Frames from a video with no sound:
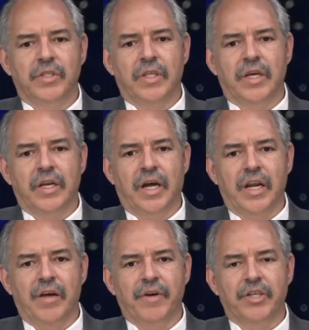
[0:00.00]
that not
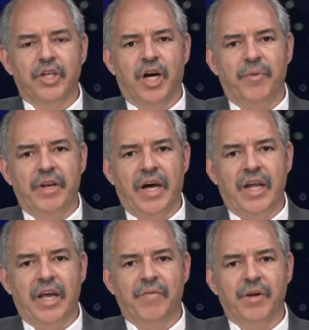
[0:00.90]
having a job and
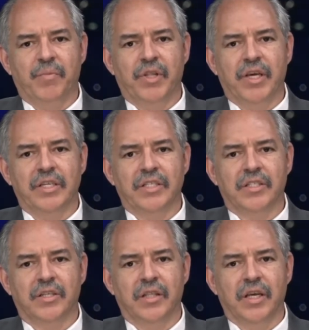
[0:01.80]
not having a place
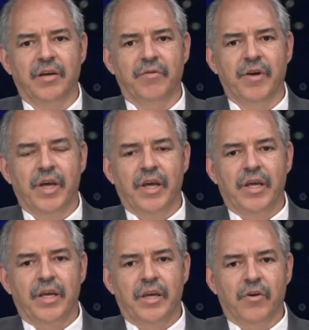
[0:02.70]
to live
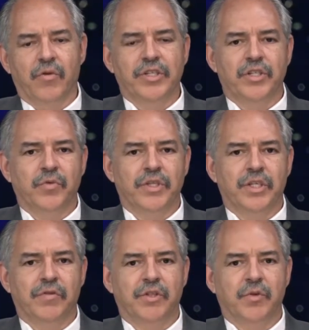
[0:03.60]
increases
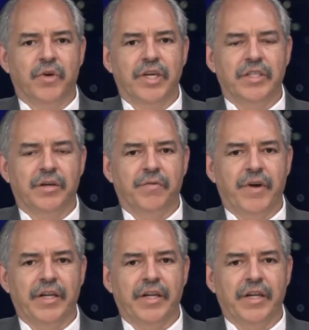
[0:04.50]
recidivism rates and in fact